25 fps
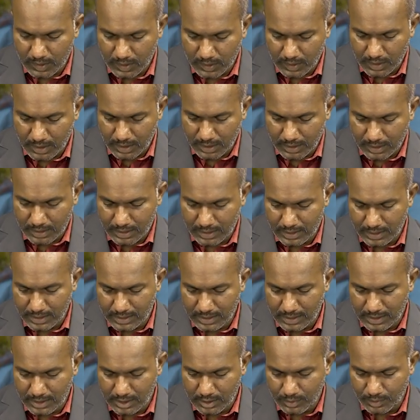Okay,
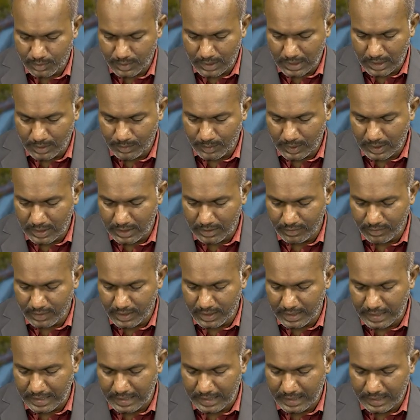this is primary
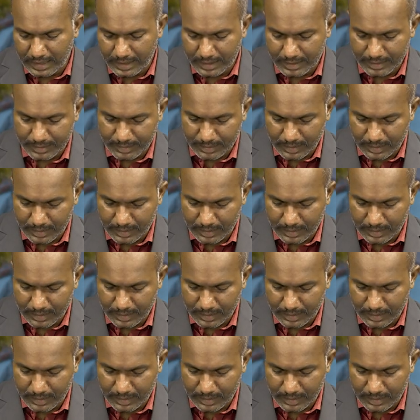winding.